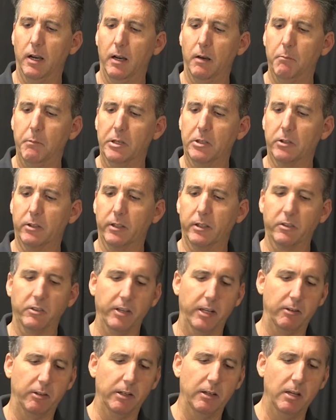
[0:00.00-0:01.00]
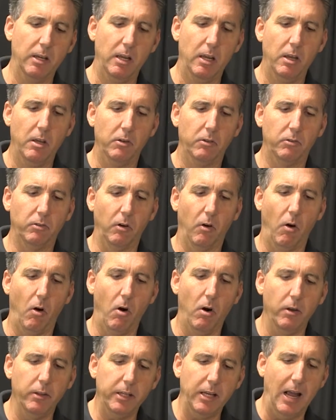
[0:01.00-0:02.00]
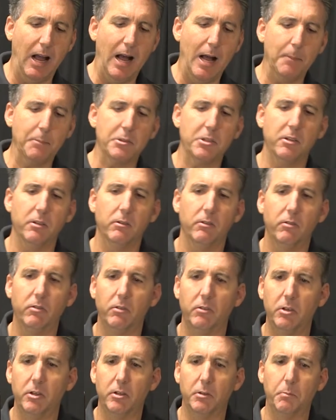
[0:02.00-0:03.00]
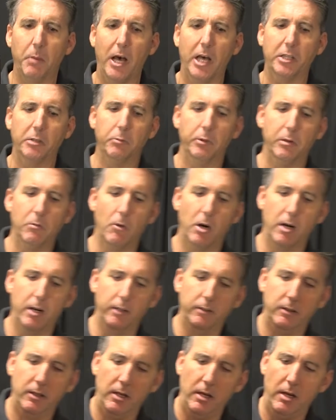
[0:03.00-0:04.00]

Miller, etc. So all the options you could possibly want.